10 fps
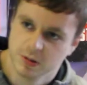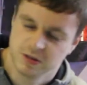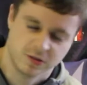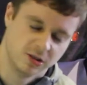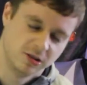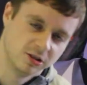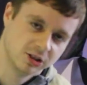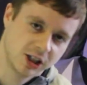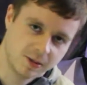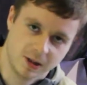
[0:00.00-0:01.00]
be for a long
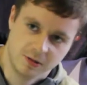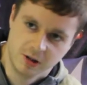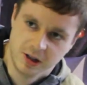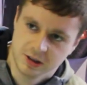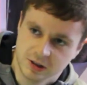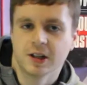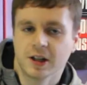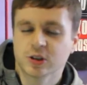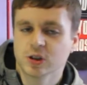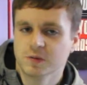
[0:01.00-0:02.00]
time anyways.
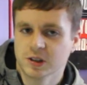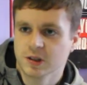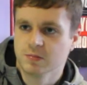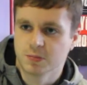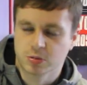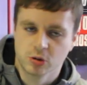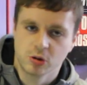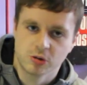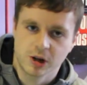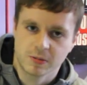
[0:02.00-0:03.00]
That stuff isn't in my
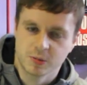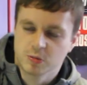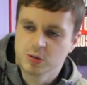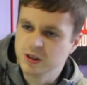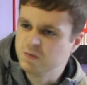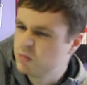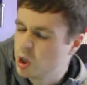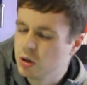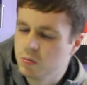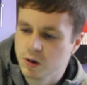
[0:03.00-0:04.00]
program, I'm not really
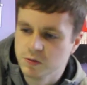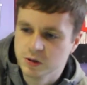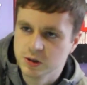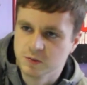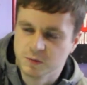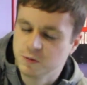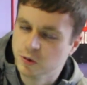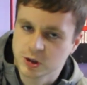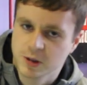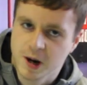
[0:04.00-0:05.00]
too bothered to
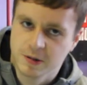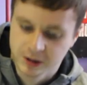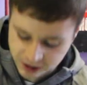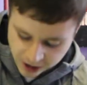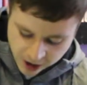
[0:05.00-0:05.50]
fussed about it.